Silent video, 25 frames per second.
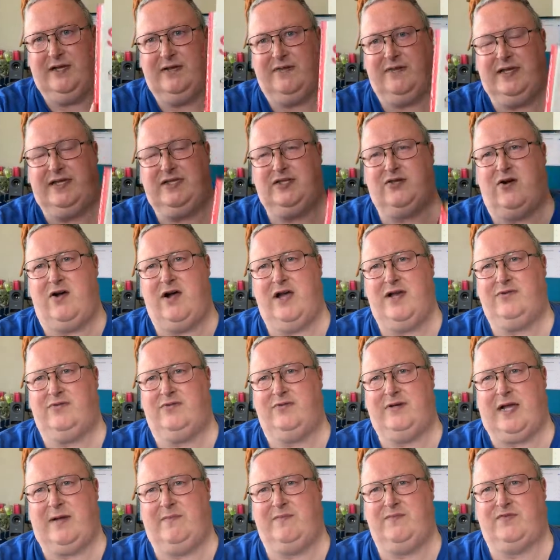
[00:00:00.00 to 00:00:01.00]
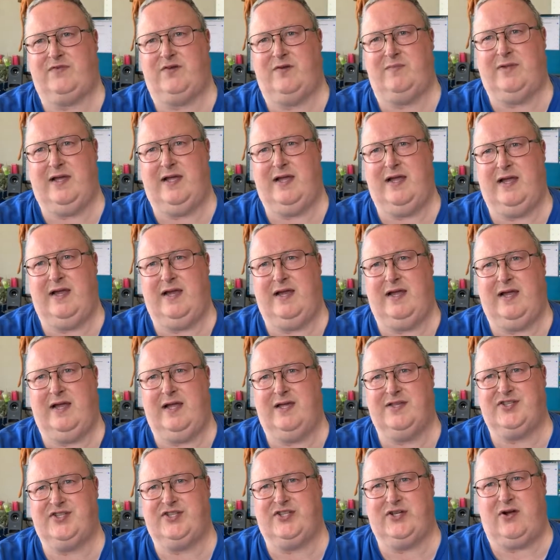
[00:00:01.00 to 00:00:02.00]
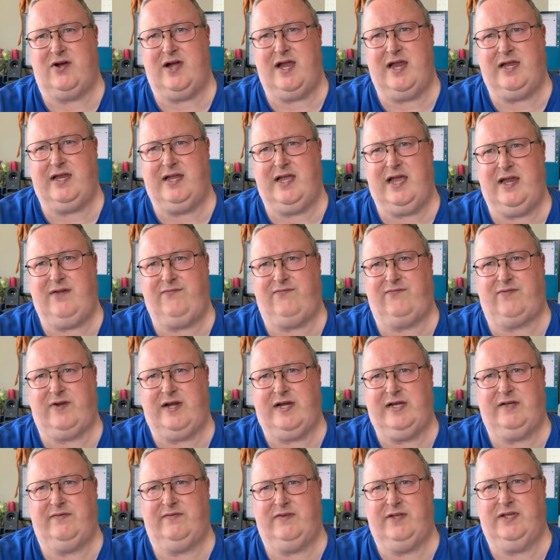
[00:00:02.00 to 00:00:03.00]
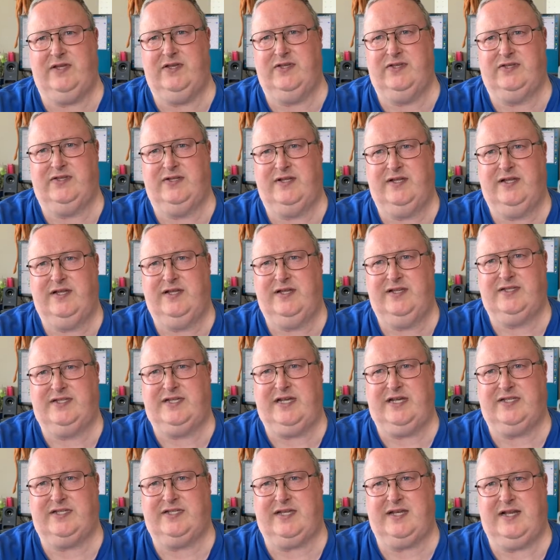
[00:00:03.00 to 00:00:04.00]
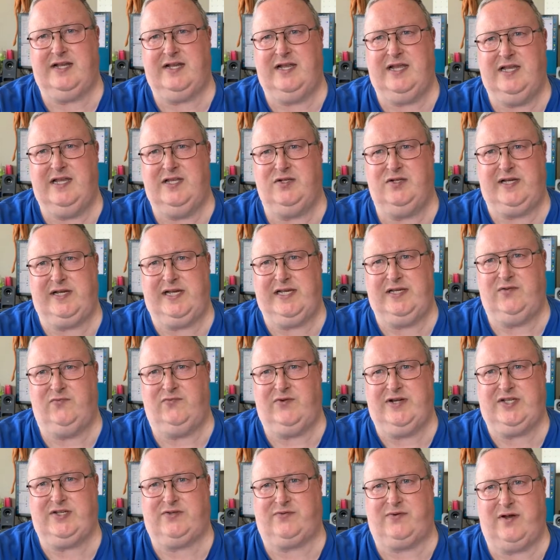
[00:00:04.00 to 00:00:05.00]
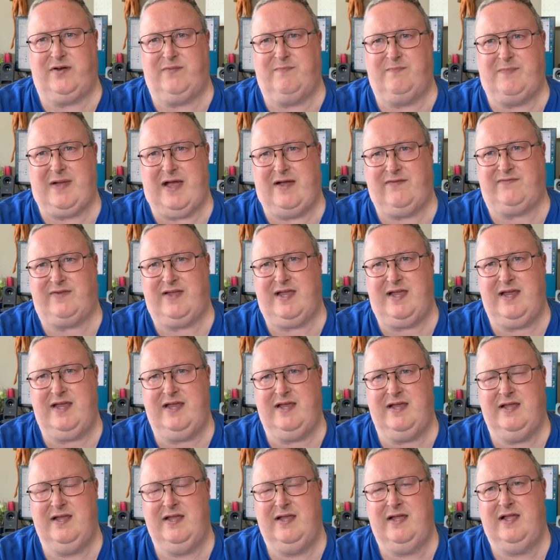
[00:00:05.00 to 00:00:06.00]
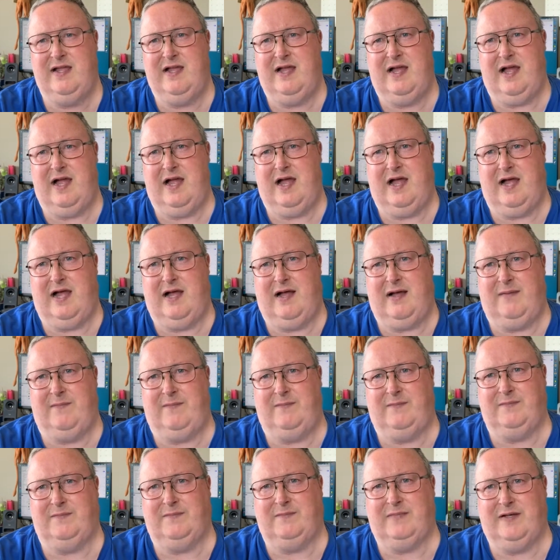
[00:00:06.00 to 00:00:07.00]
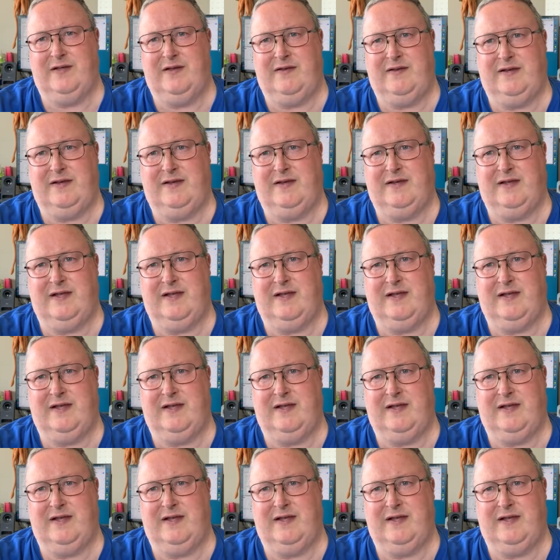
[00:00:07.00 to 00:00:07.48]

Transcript: The title comes from a sign a friend of his sees in an Indian restaurant buffet, and